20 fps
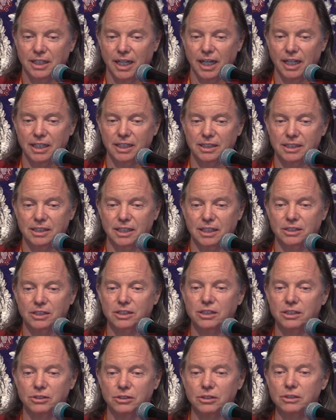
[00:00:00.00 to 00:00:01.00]
And he says
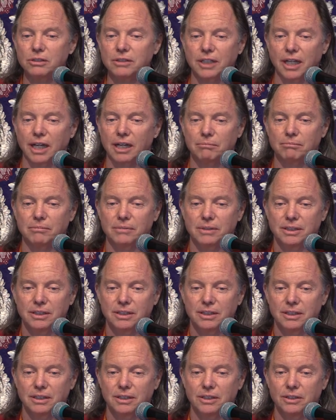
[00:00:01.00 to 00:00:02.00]
to do them,
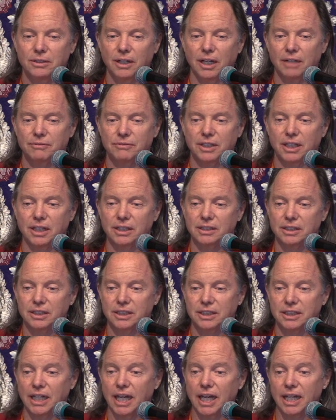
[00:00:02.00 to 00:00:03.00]
you have to
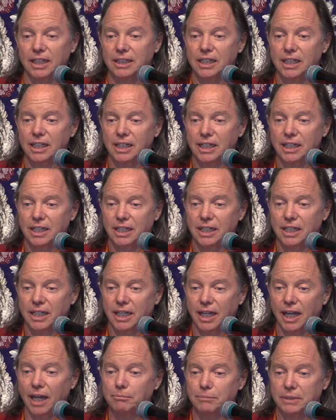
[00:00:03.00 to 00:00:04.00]
understand
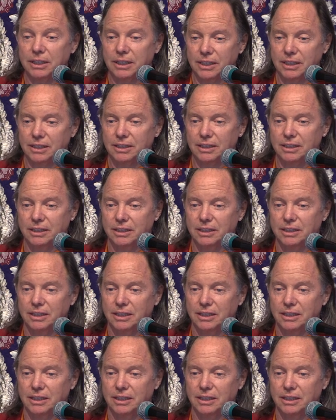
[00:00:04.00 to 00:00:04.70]
emptiness.